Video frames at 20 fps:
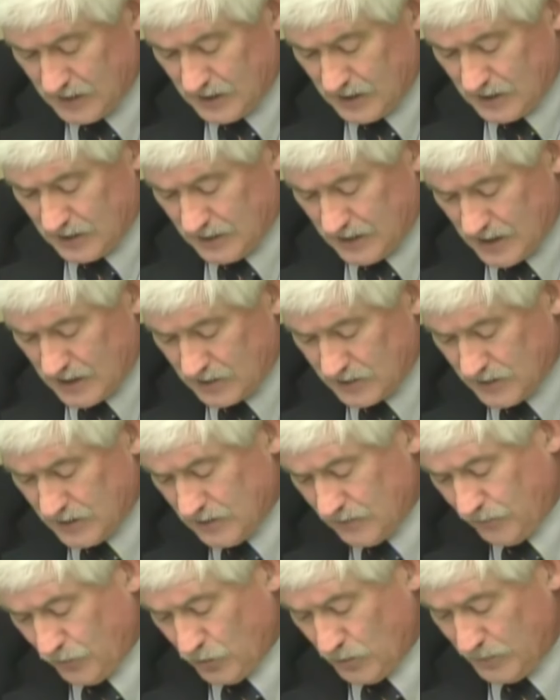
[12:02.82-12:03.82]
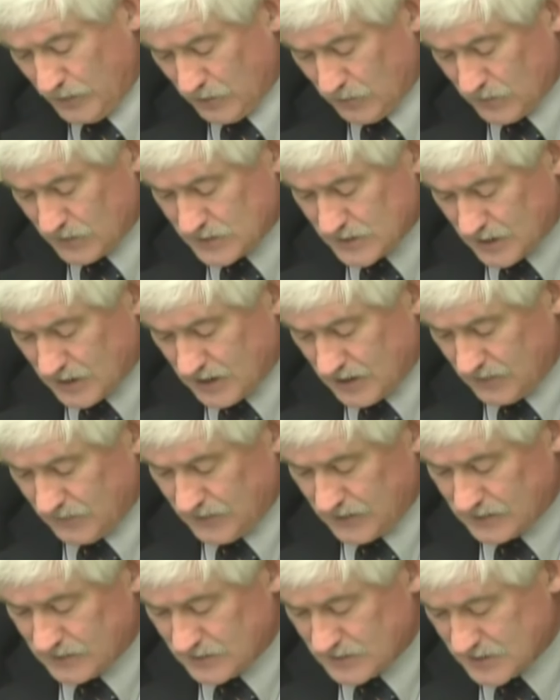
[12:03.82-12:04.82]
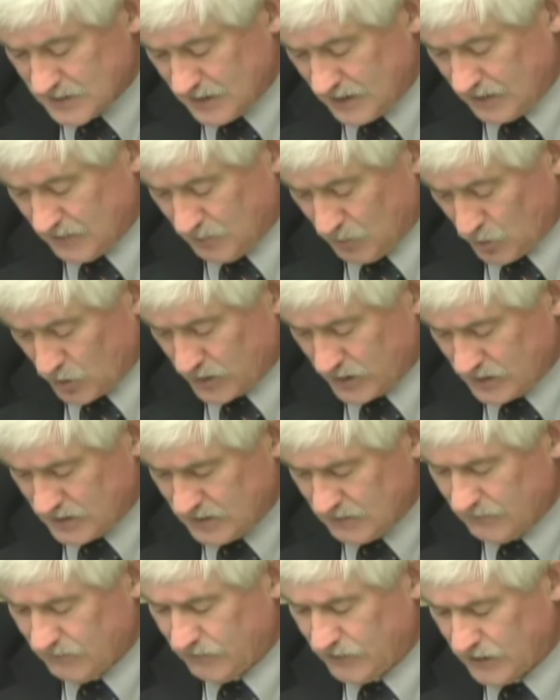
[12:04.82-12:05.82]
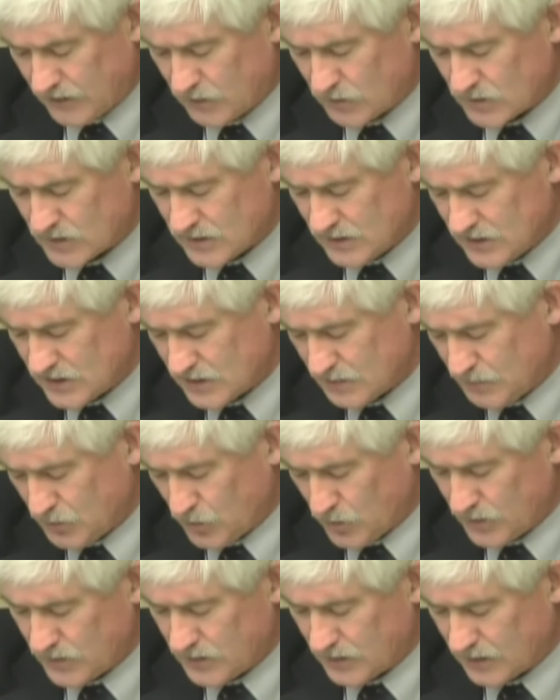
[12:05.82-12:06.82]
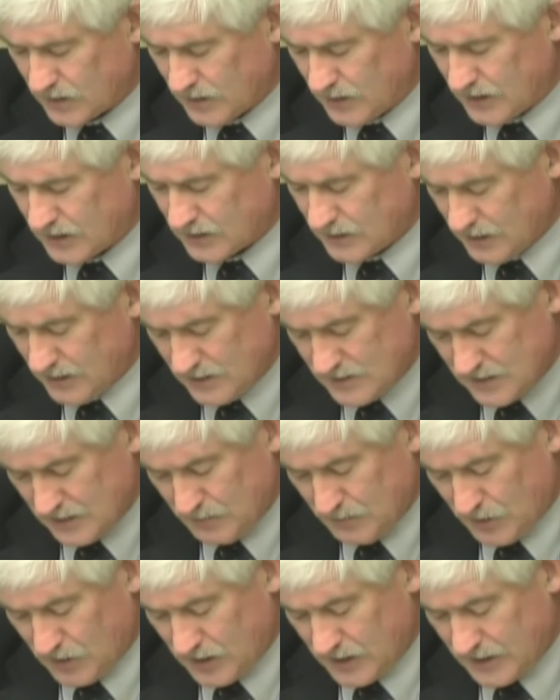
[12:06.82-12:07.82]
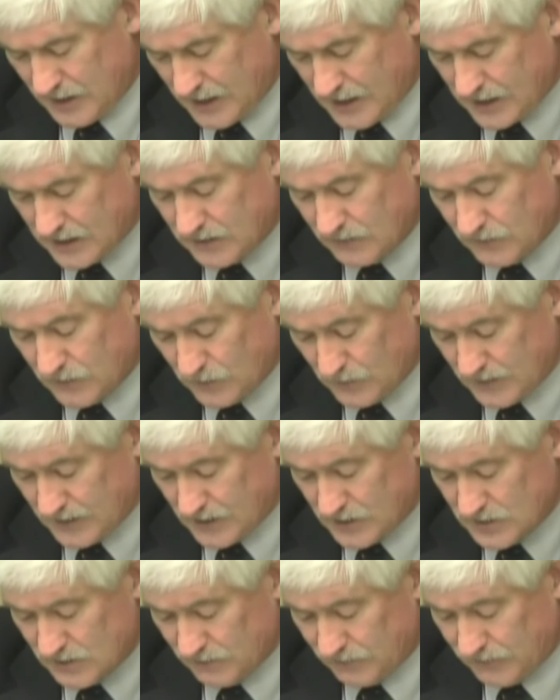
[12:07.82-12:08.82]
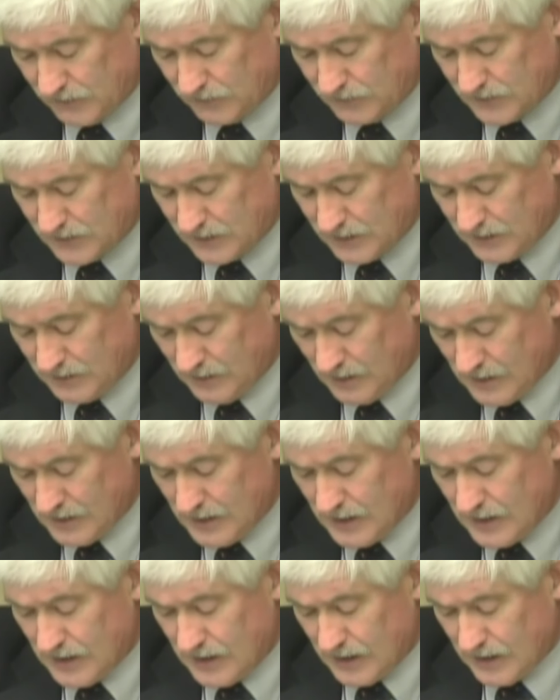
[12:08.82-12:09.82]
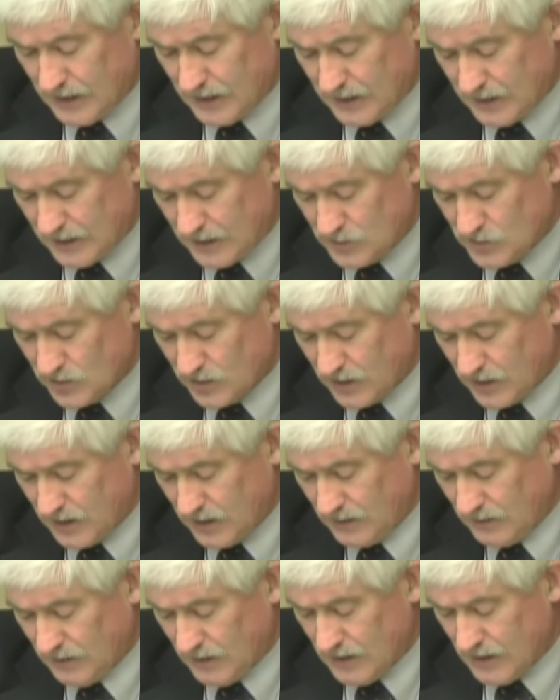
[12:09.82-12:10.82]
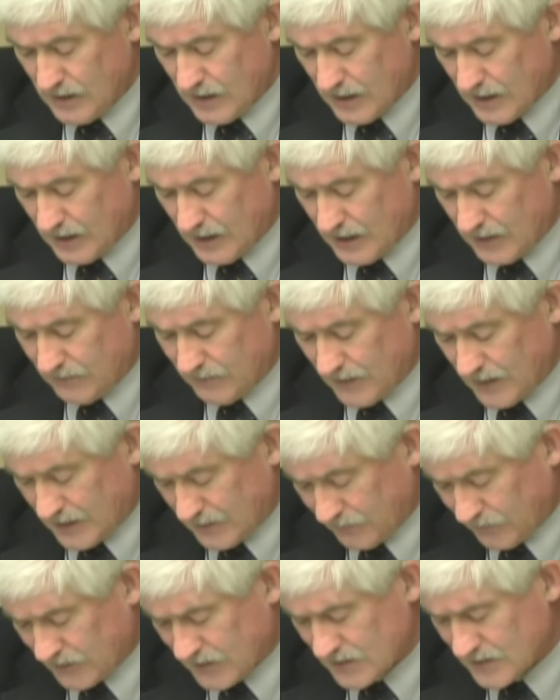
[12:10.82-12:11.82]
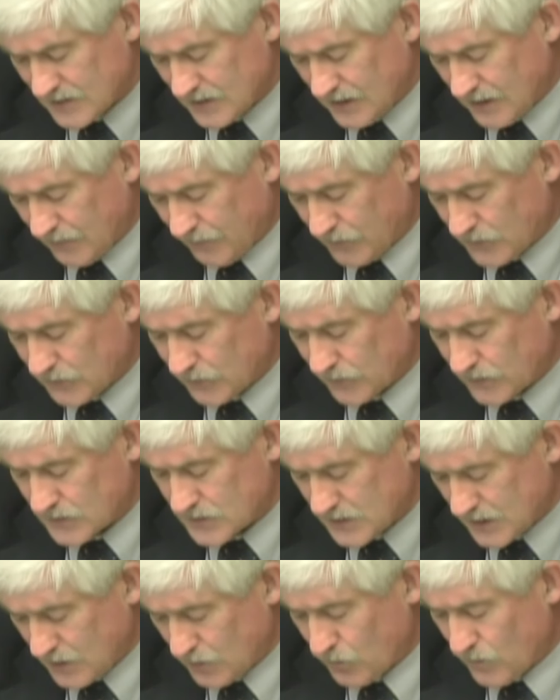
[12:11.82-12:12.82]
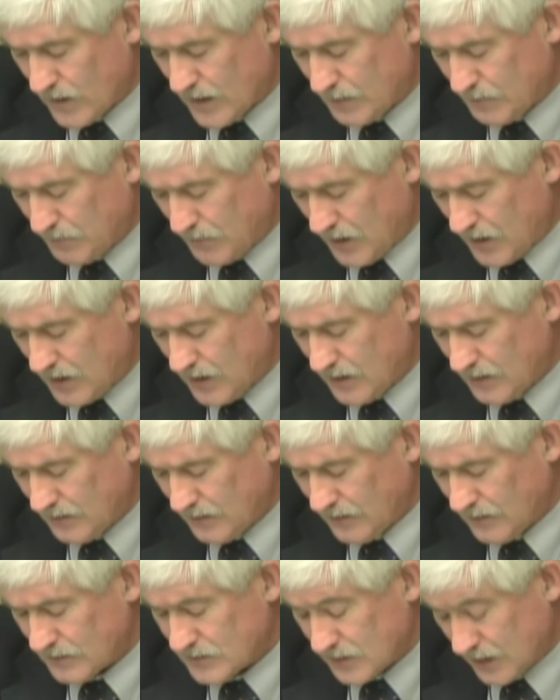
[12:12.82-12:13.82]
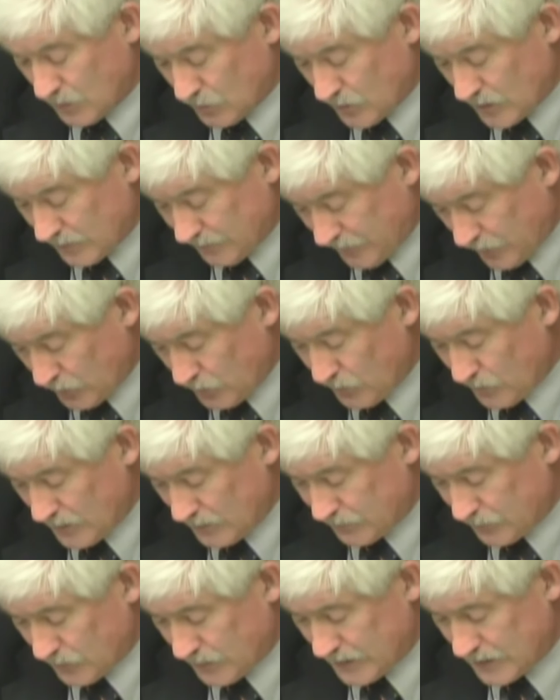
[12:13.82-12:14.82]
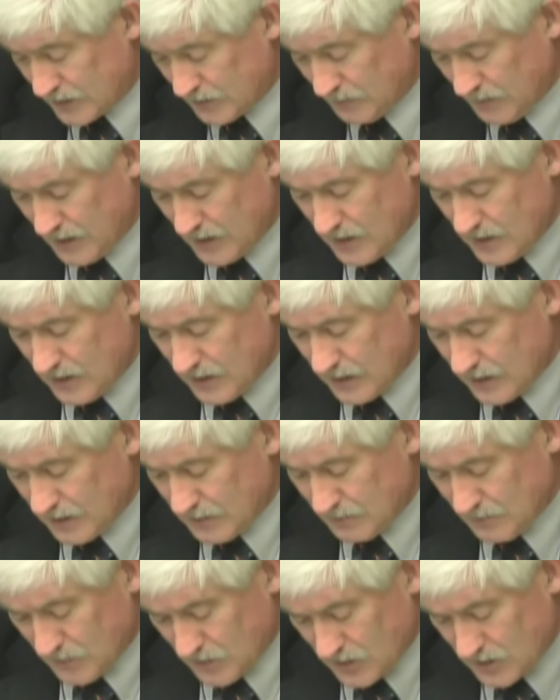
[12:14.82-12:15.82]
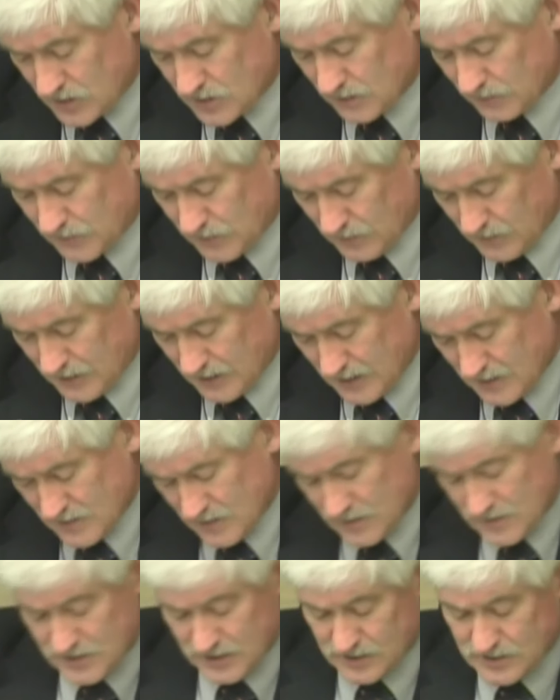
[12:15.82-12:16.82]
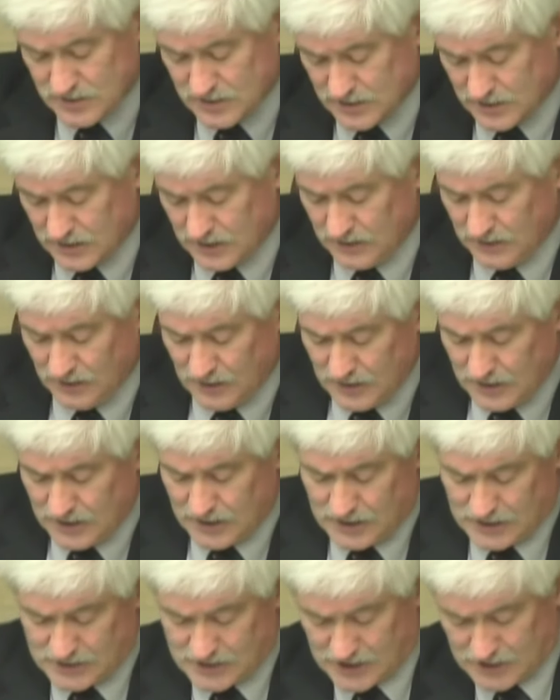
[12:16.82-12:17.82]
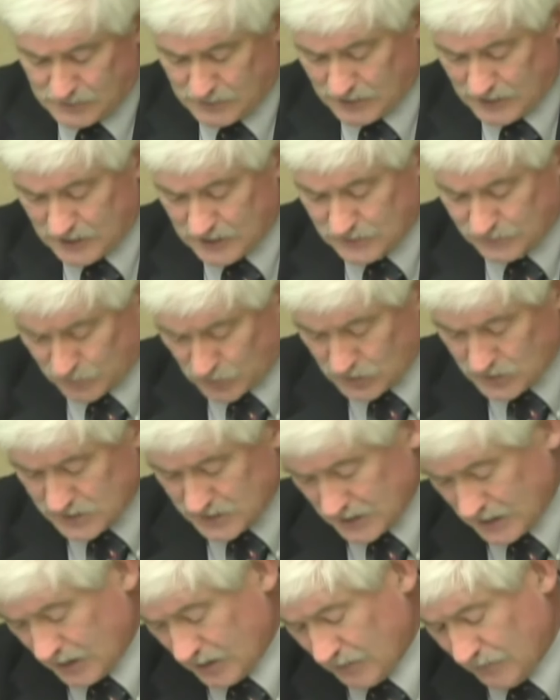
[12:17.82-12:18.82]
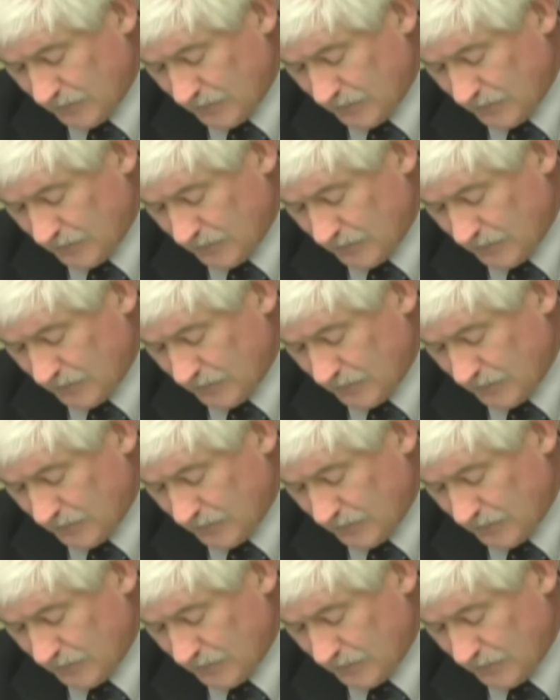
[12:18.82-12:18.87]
now therefore be it resolved that the City of Morganton vigorously support the Connect NC Bond Act of 2015 and educate and have advocacy efforts for the statewide bond, statewide voter referendum in March of 2016, adopted this first day of